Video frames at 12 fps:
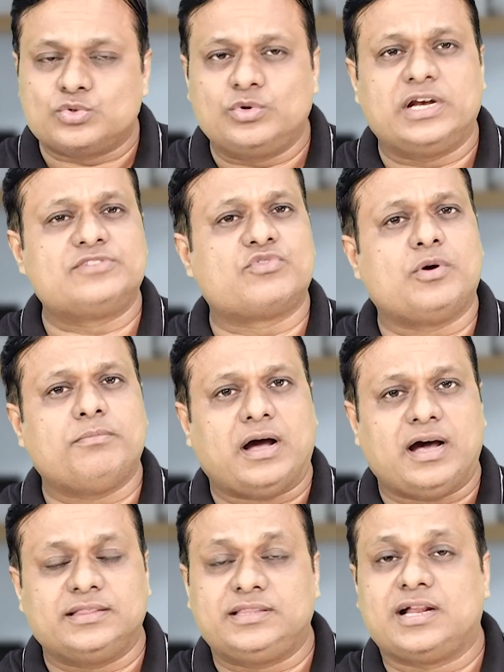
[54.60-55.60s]
students from
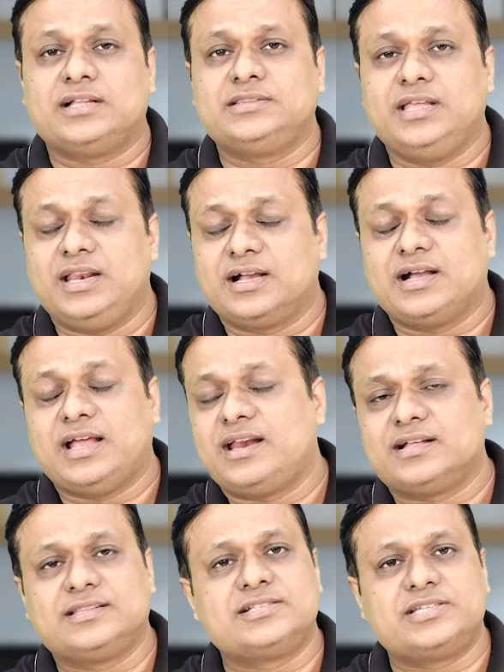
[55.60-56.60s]
Andhra, Telangana
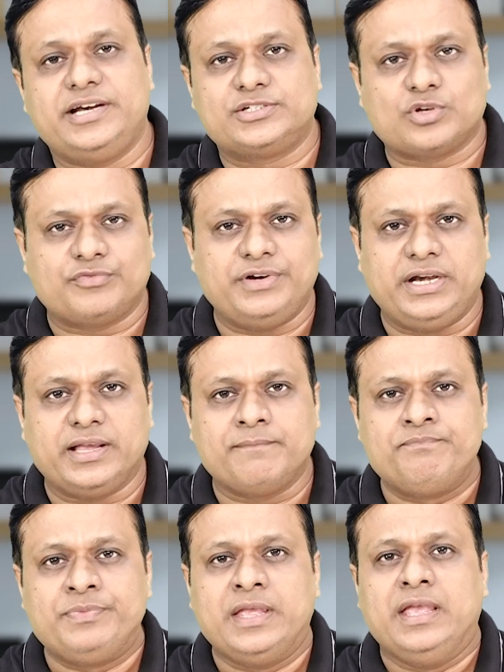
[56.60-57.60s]
and other states of
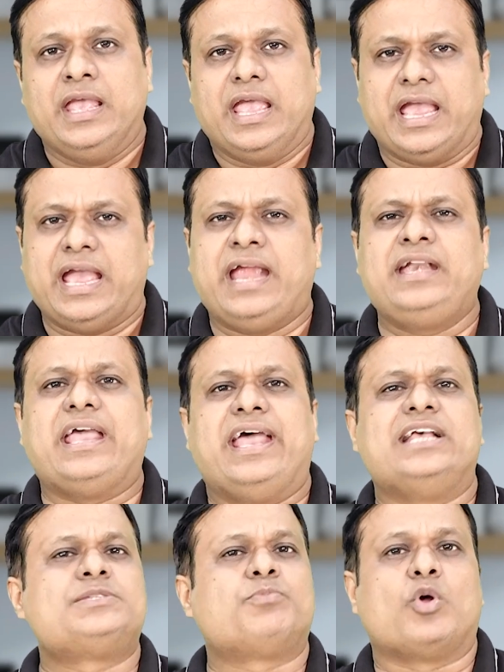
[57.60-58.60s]
India. And
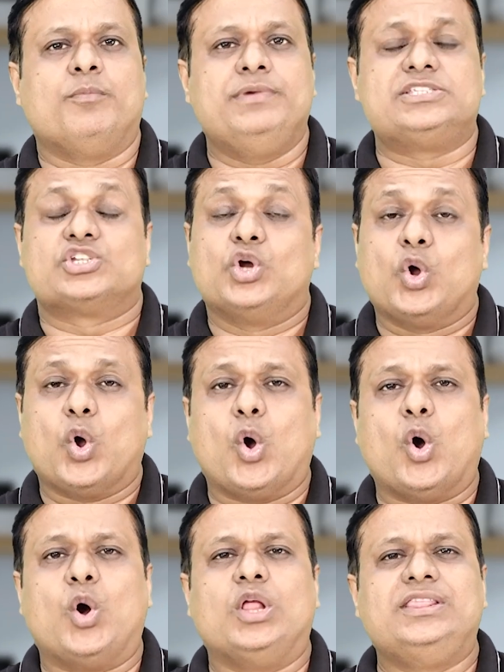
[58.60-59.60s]
as promised,
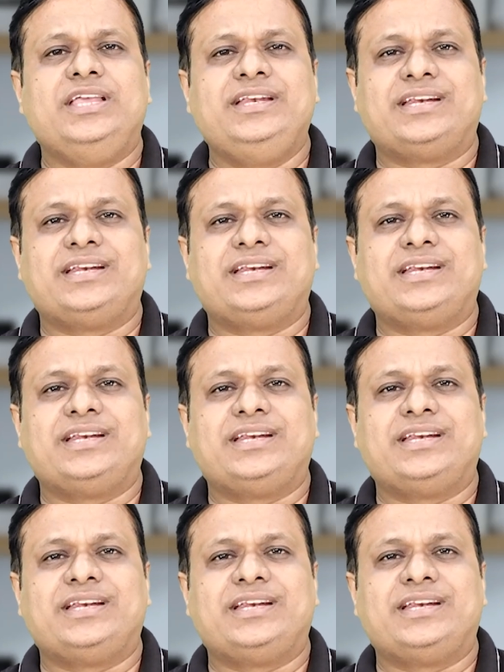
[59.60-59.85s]
all the